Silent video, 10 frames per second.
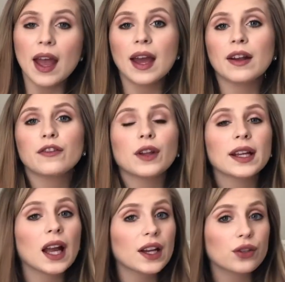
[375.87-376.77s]
And I feel
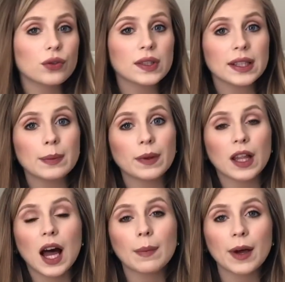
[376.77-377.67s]
like I do sleep a
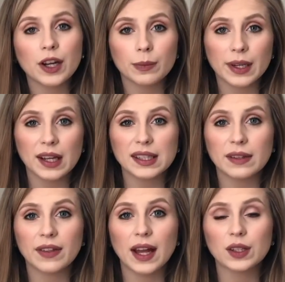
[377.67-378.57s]
lot better because
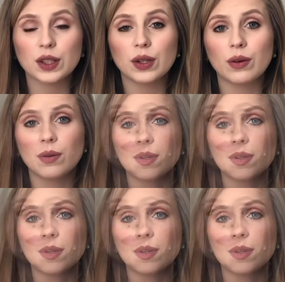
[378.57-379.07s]
of that too.